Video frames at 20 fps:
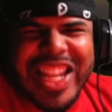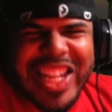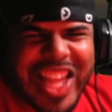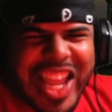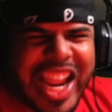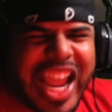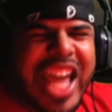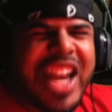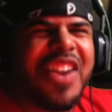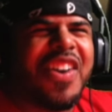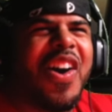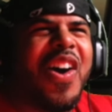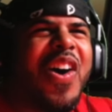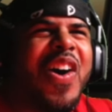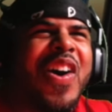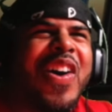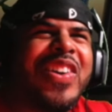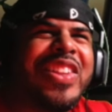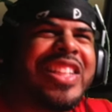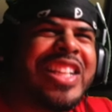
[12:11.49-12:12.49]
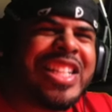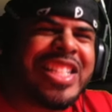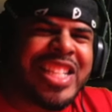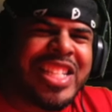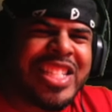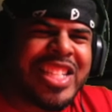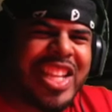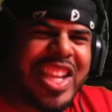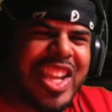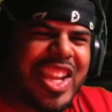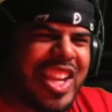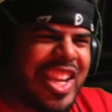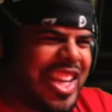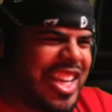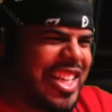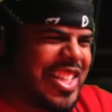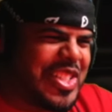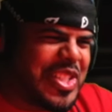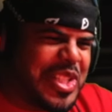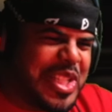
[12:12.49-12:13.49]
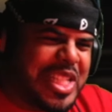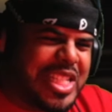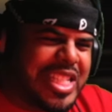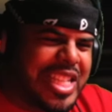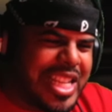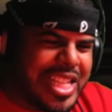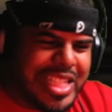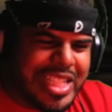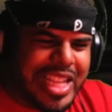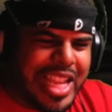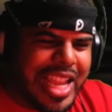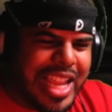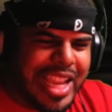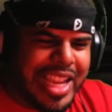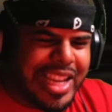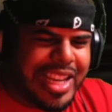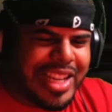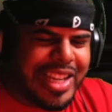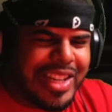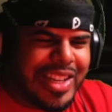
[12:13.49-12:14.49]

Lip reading: Like, out of all things to say, she says that.